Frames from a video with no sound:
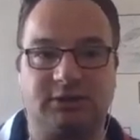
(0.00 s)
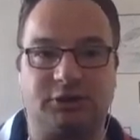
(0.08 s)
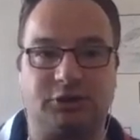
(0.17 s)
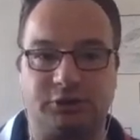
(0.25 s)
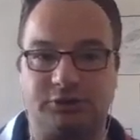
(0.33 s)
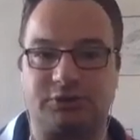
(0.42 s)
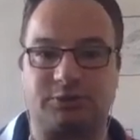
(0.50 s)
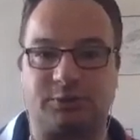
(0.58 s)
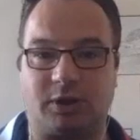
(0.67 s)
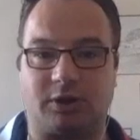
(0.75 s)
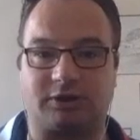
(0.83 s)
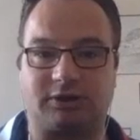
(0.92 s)
used
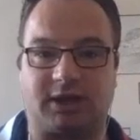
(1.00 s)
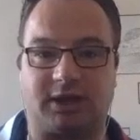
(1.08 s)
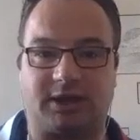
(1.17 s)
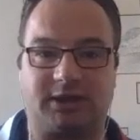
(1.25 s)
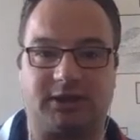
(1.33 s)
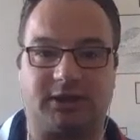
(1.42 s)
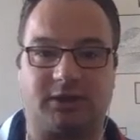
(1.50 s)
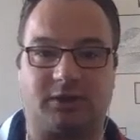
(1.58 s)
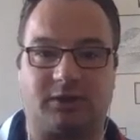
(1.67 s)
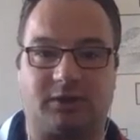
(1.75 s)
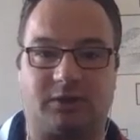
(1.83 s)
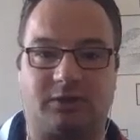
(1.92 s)
Workday
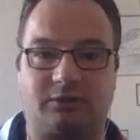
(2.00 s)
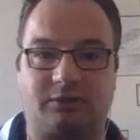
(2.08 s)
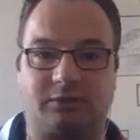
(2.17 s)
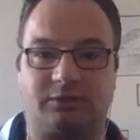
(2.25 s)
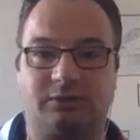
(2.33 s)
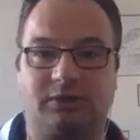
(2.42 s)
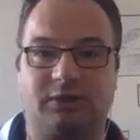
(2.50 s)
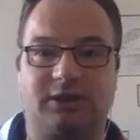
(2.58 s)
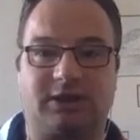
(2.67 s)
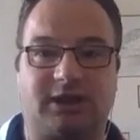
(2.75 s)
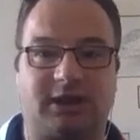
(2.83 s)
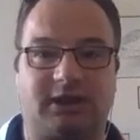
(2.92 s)
or
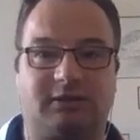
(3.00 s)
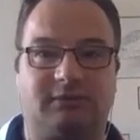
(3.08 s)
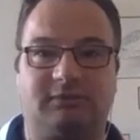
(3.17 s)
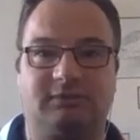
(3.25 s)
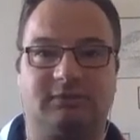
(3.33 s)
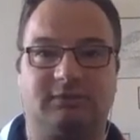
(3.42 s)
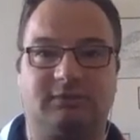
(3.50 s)
they